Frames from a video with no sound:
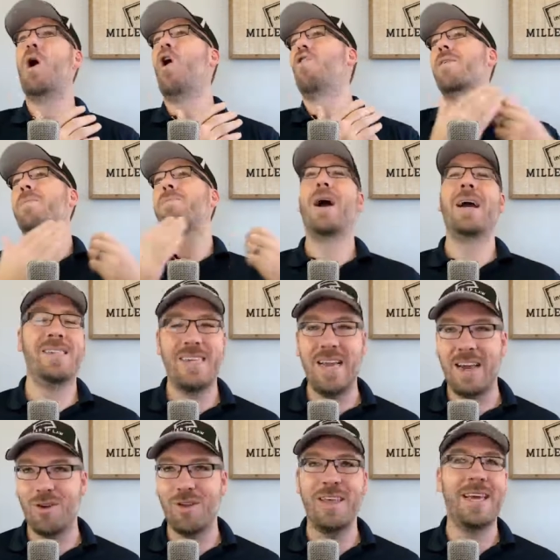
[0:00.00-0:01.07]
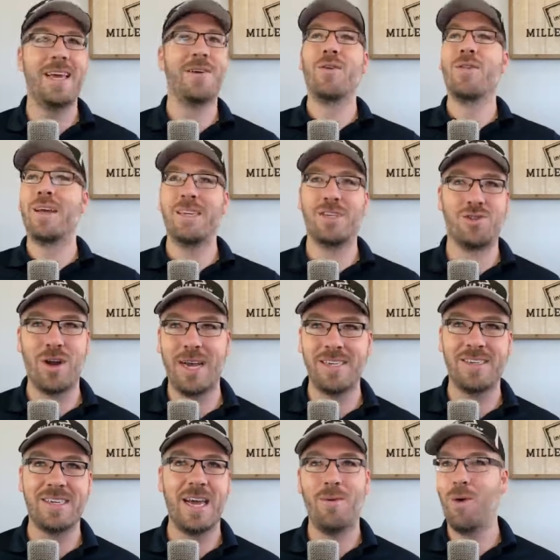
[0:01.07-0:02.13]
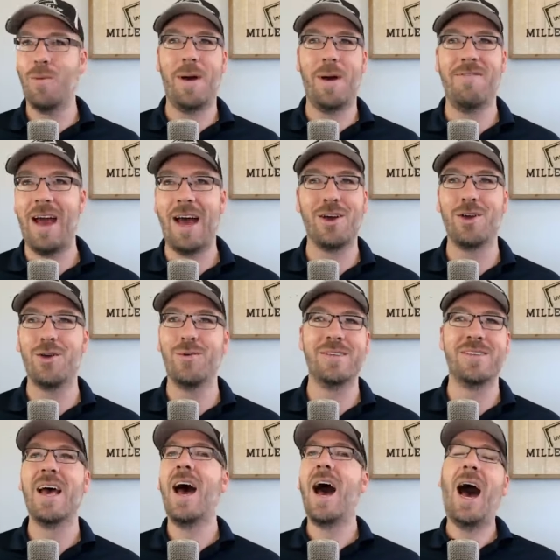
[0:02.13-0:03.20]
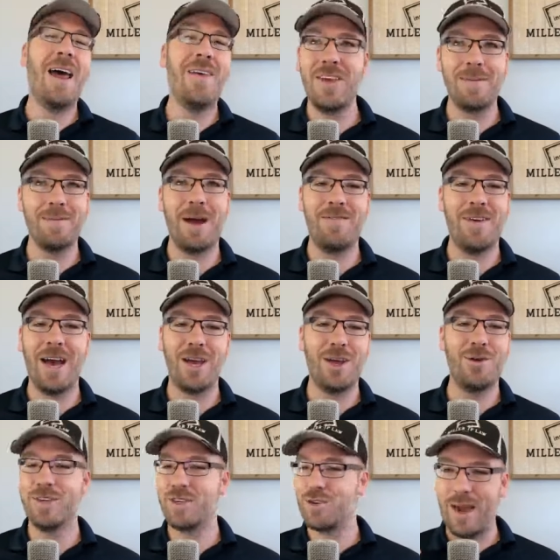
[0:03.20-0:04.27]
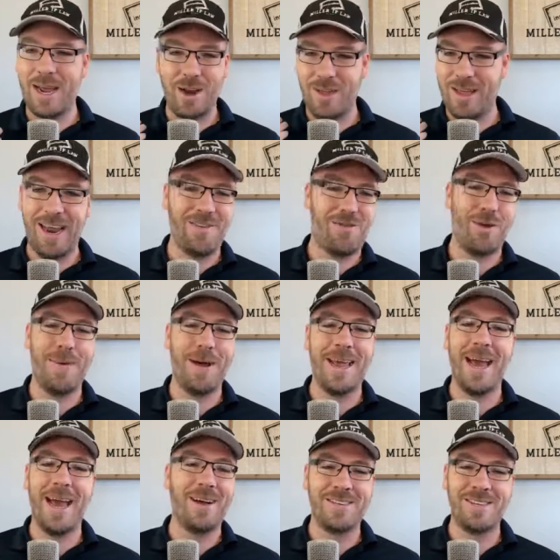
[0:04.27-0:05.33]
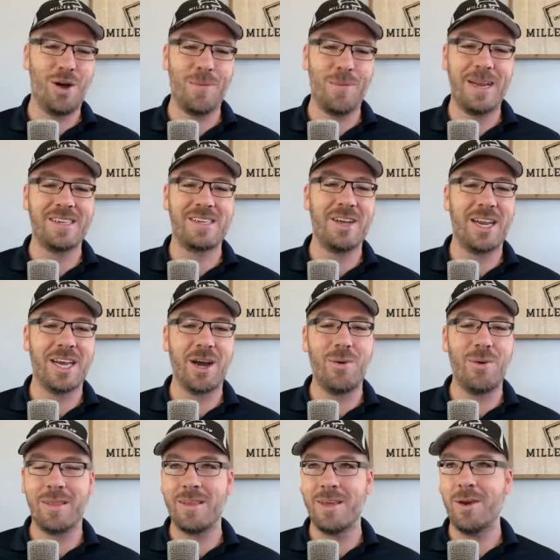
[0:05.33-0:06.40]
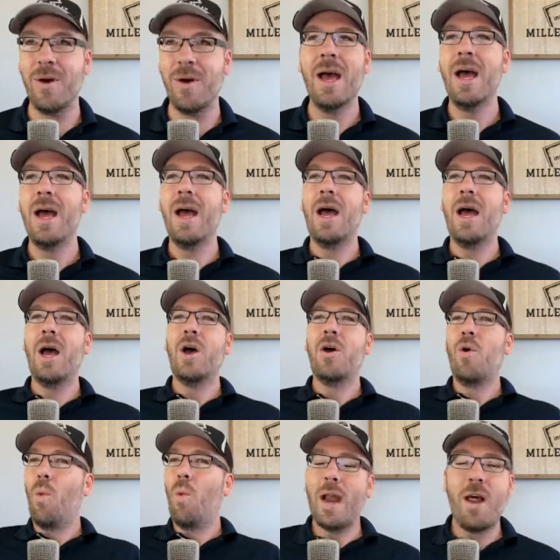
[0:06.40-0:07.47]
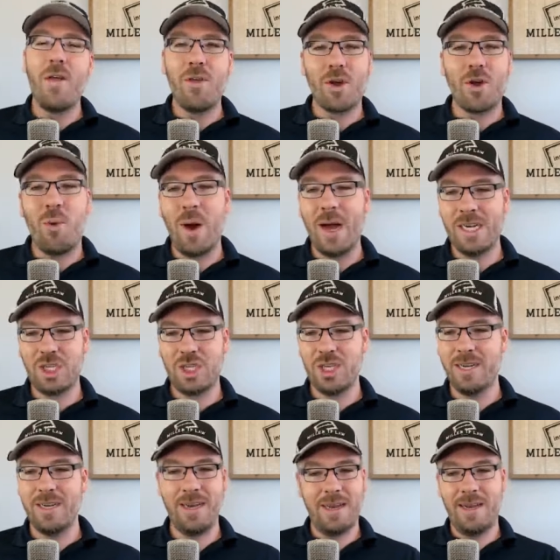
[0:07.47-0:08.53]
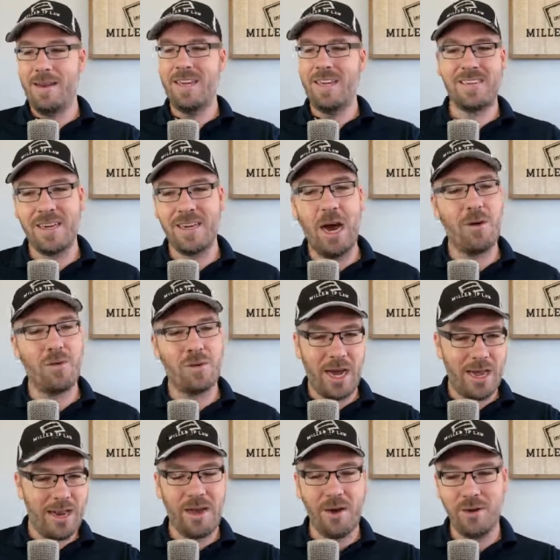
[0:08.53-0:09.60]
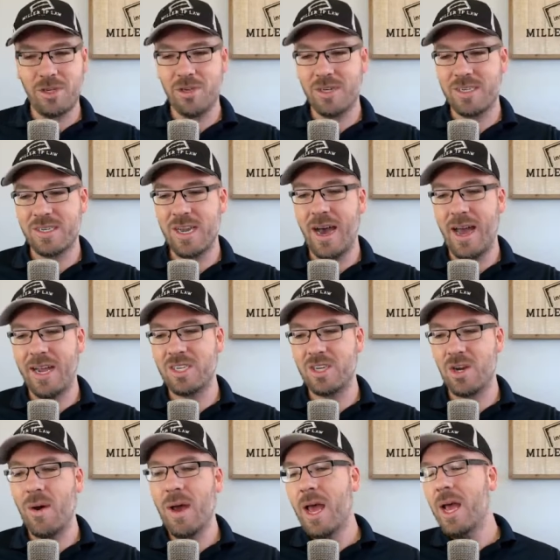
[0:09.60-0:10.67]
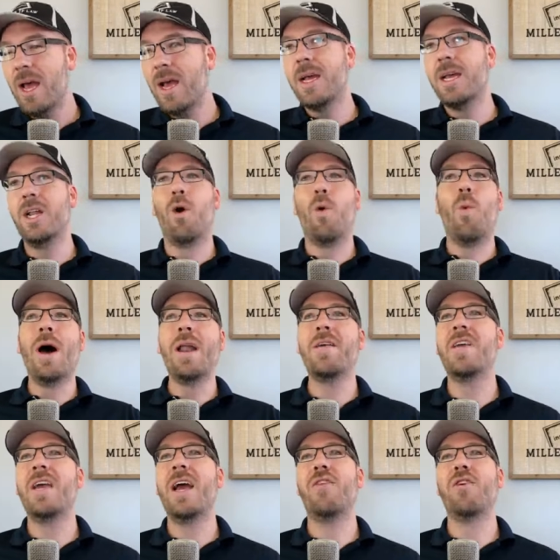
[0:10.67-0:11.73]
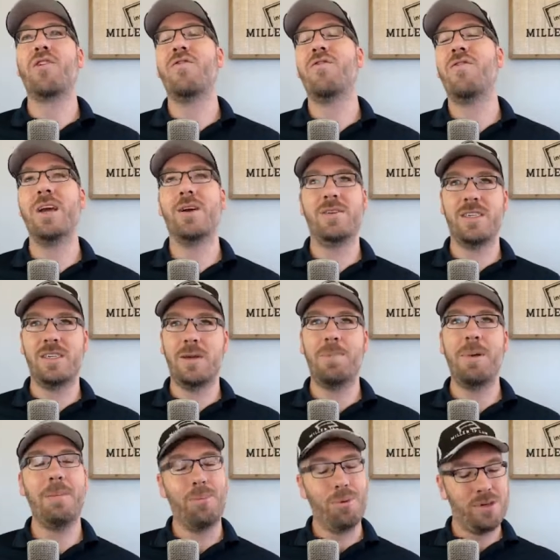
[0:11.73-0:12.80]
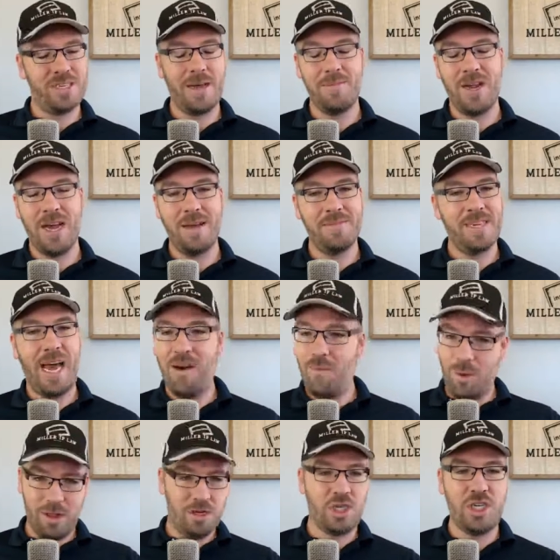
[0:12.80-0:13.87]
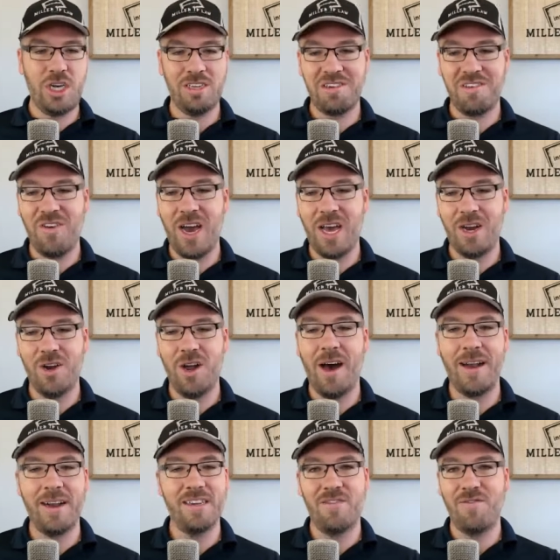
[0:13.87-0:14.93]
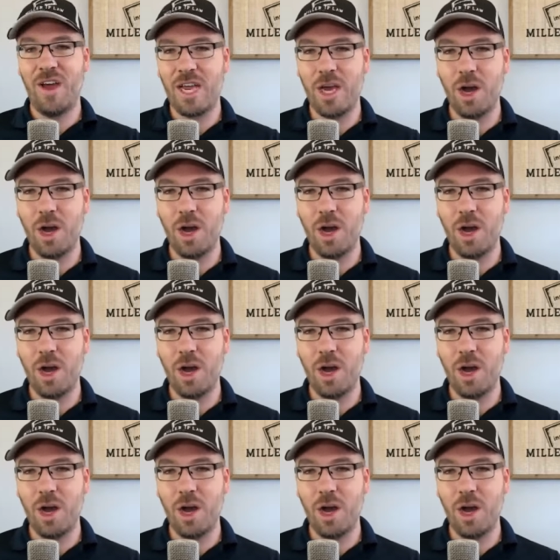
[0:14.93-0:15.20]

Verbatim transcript: overpriced everything with, and tried to say, well, my value is, I think my value is greater than everybody else. Nobody's going to go with you. One other question, and it's now kind of going to an aside. So, you know, one of the other fears that people sometimes have, whether it's justified or not, is if I